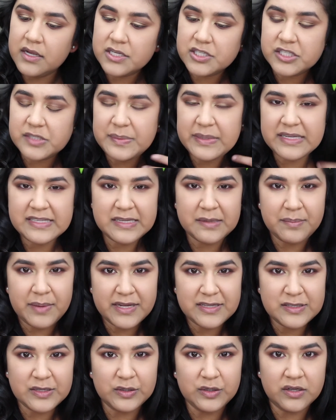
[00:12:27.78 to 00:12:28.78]
just because it
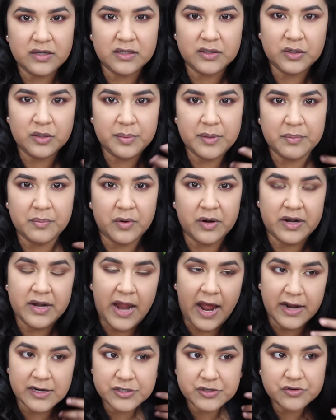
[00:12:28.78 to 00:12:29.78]
makes it look a little bit more
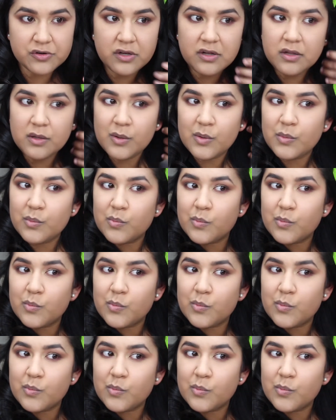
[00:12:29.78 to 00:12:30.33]
natural.